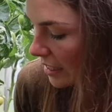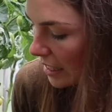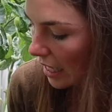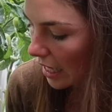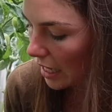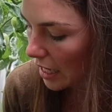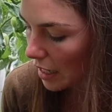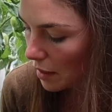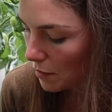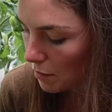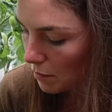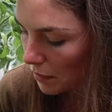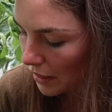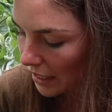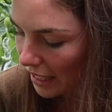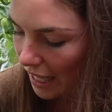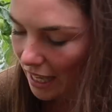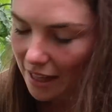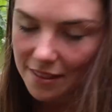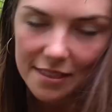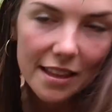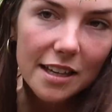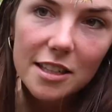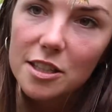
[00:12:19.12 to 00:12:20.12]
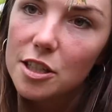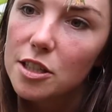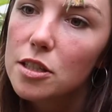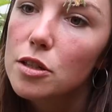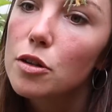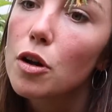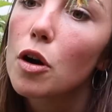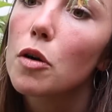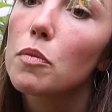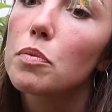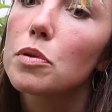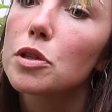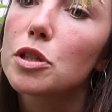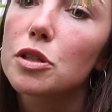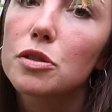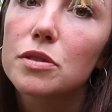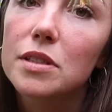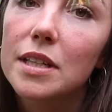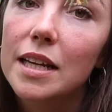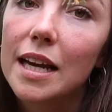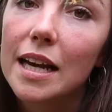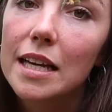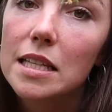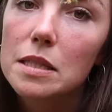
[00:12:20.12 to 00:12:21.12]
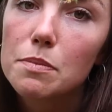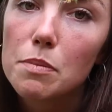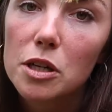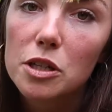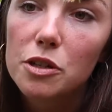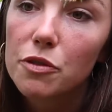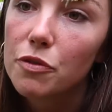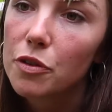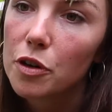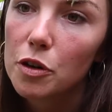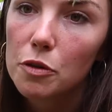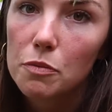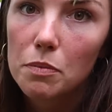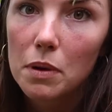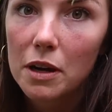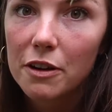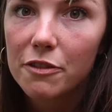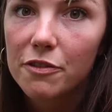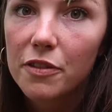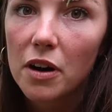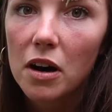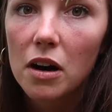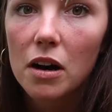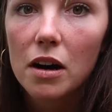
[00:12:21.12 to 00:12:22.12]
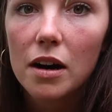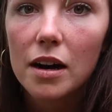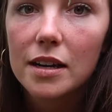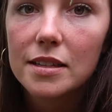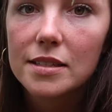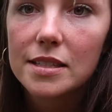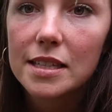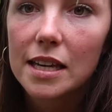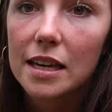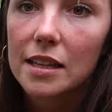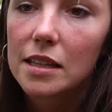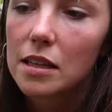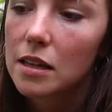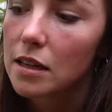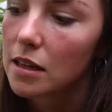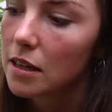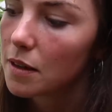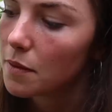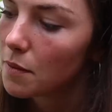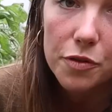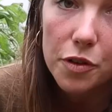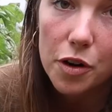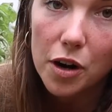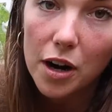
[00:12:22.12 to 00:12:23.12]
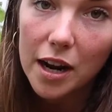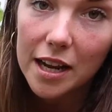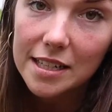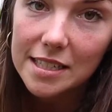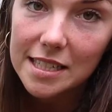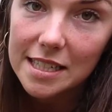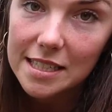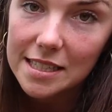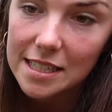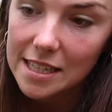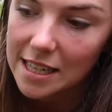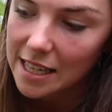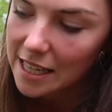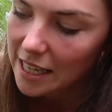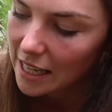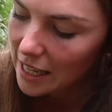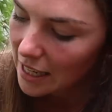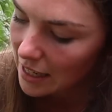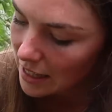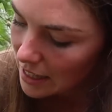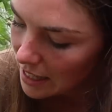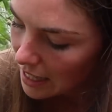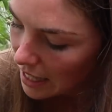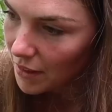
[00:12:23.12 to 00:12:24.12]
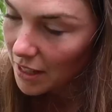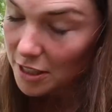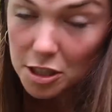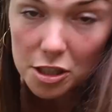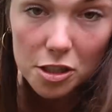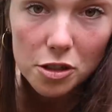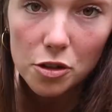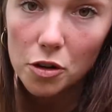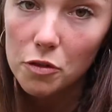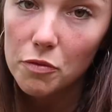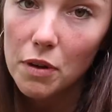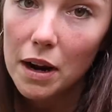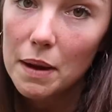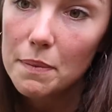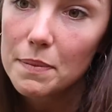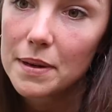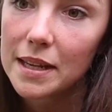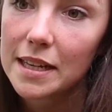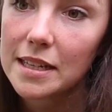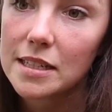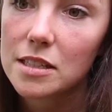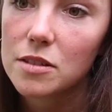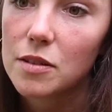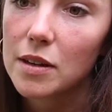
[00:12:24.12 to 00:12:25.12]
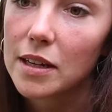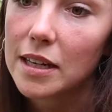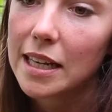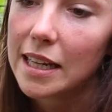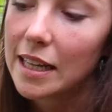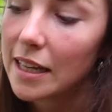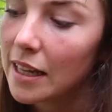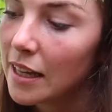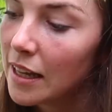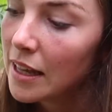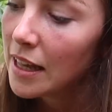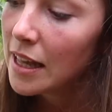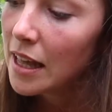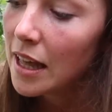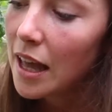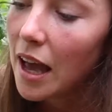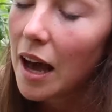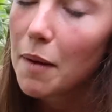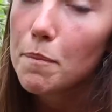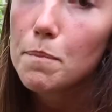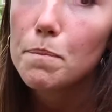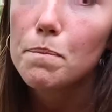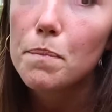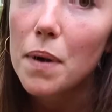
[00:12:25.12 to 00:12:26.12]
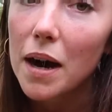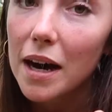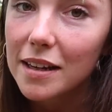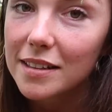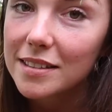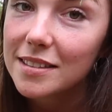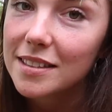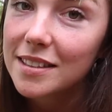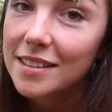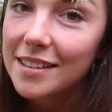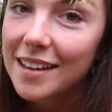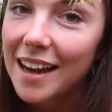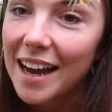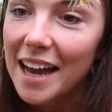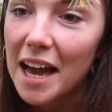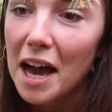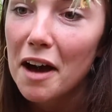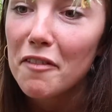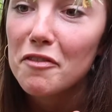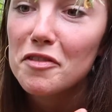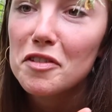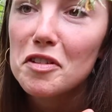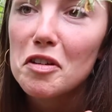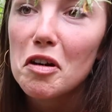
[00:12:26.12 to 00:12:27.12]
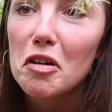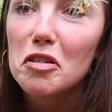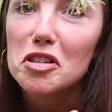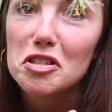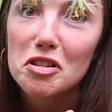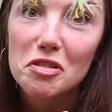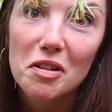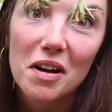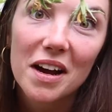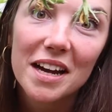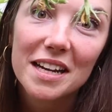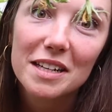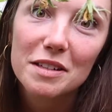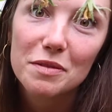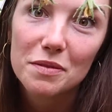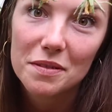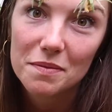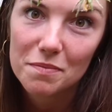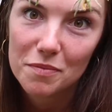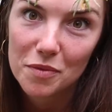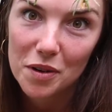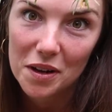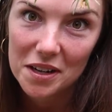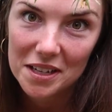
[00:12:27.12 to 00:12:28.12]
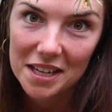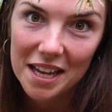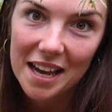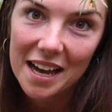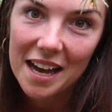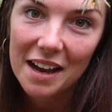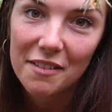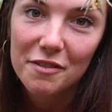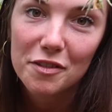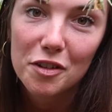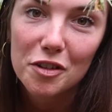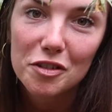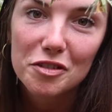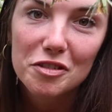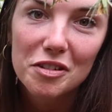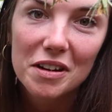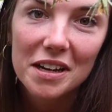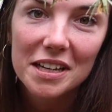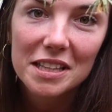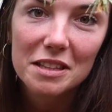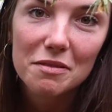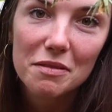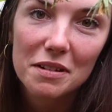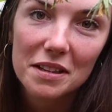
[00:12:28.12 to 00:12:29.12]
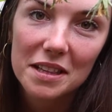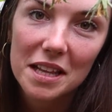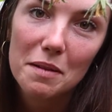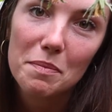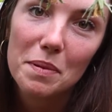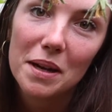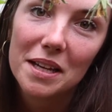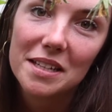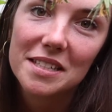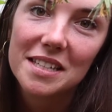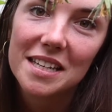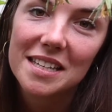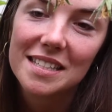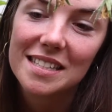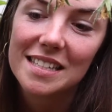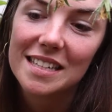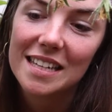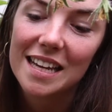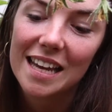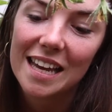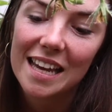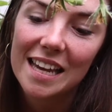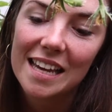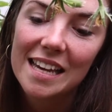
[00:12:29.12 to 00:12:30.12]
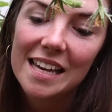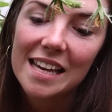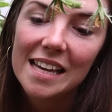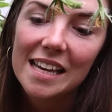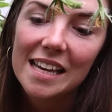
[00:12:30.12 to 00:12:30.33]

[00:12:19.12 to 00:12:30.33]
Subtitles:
But yeah, they're just not producing as much fruit by far as the other varieties in here. They're just not ripening as quickly. But I have not tried one yet. I have not tried the one that I picked yesterday.